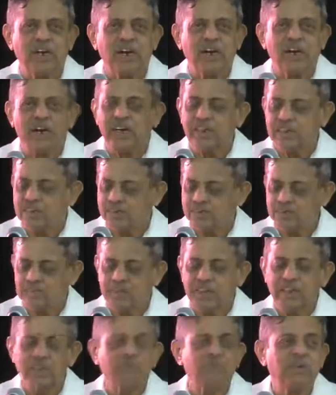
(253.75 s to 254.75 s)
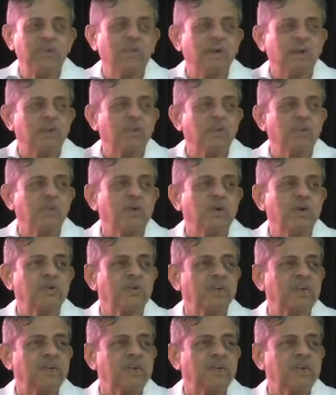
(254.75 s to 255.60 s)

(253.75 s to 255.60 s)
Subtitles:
and he may go into